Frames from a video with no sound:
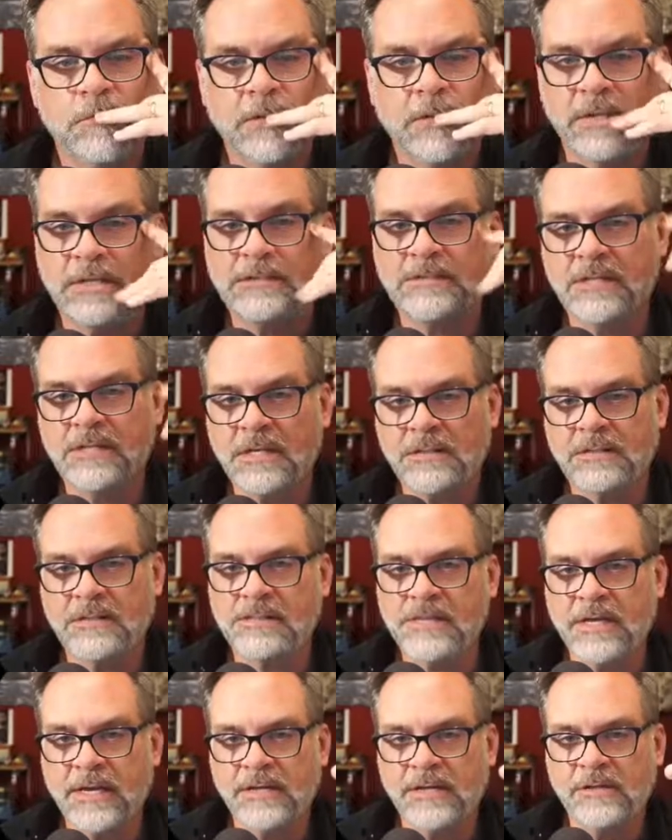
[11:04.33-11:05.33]
That's not to
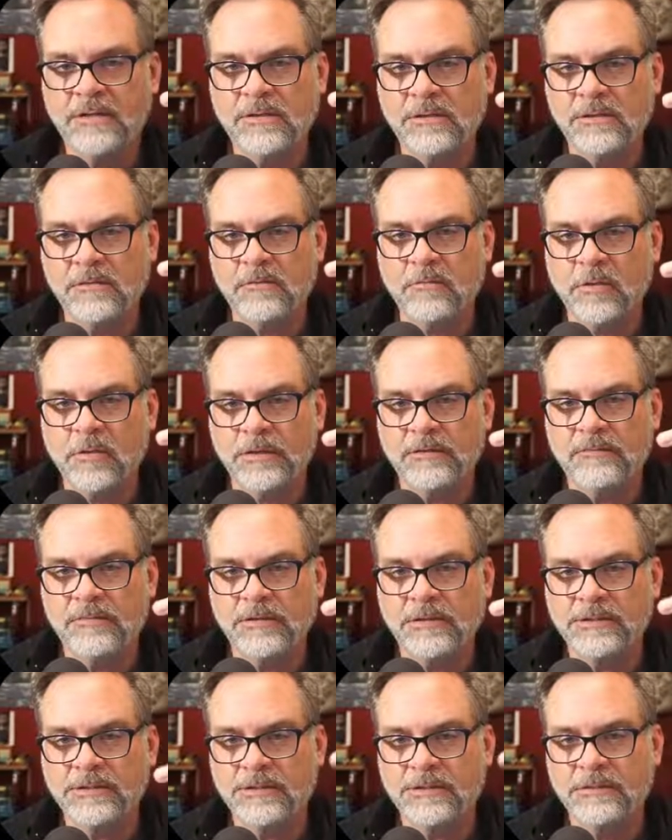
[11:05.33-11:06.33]
say I couldn't write
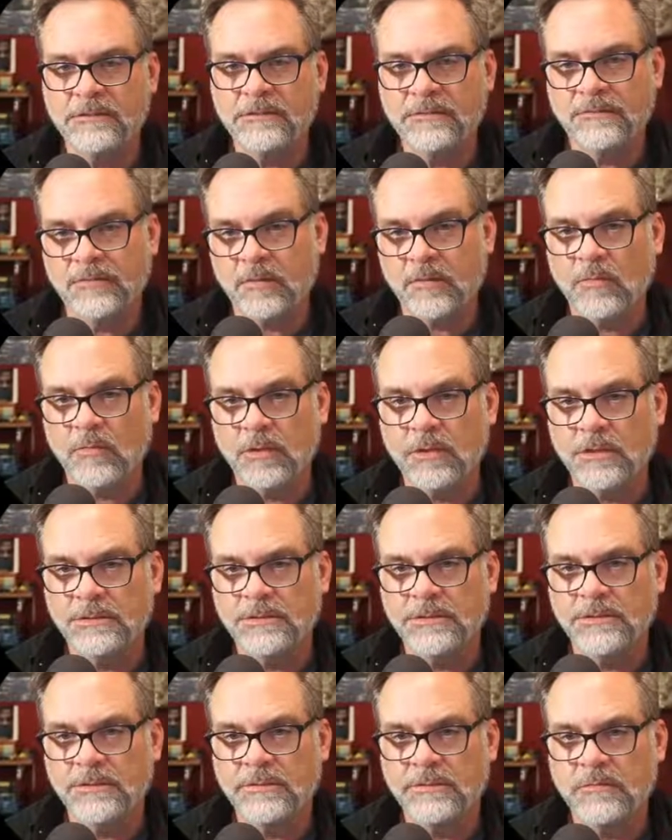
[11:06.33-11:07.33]
fiction if I wanted
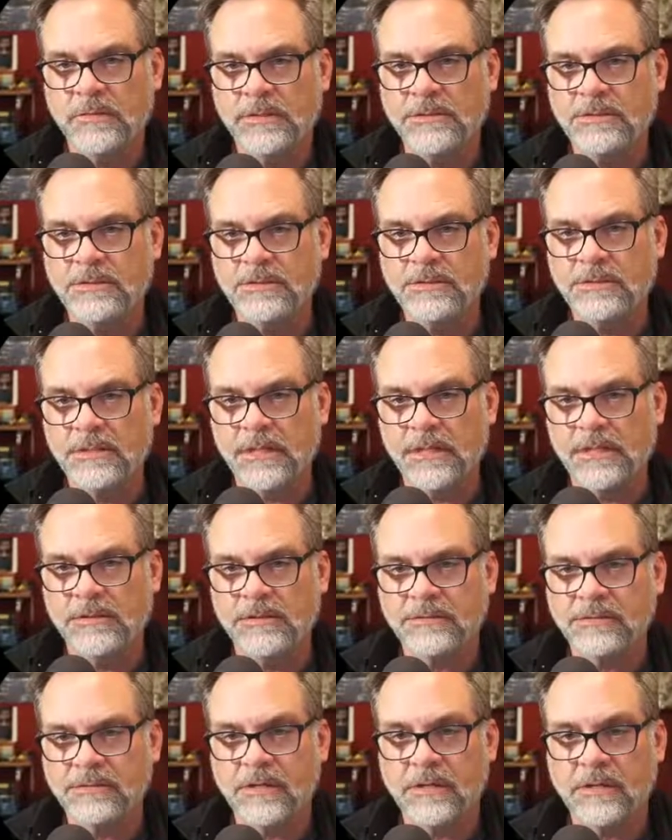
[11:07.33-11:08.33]
to, which, thank
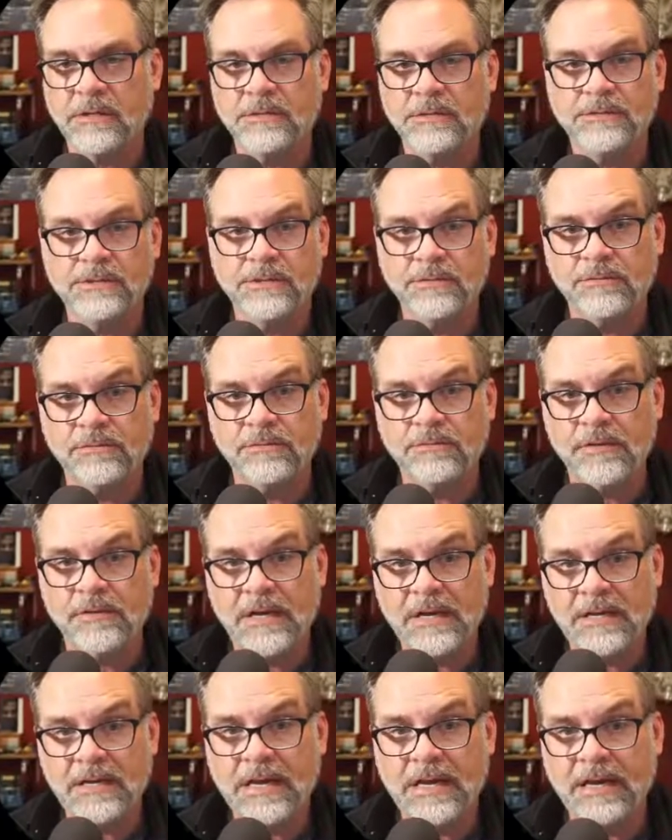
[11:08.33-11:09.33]
the stars, you do
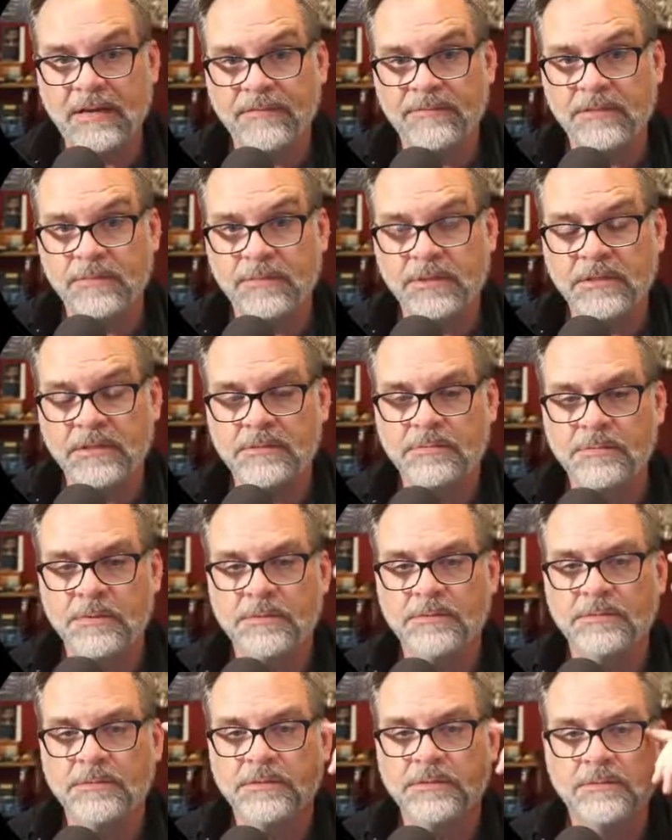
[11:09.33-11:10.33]
not have to be
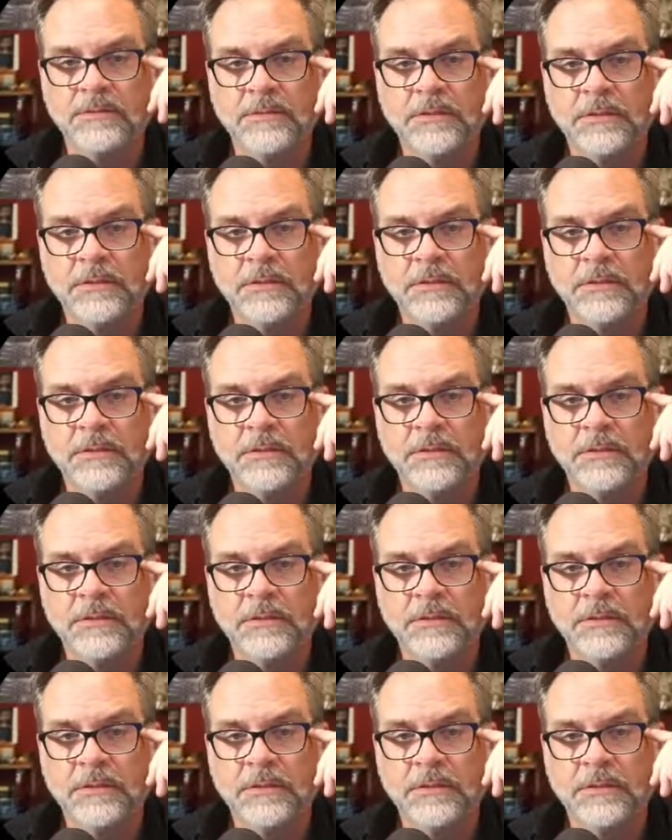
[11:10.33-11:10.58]
exposed to.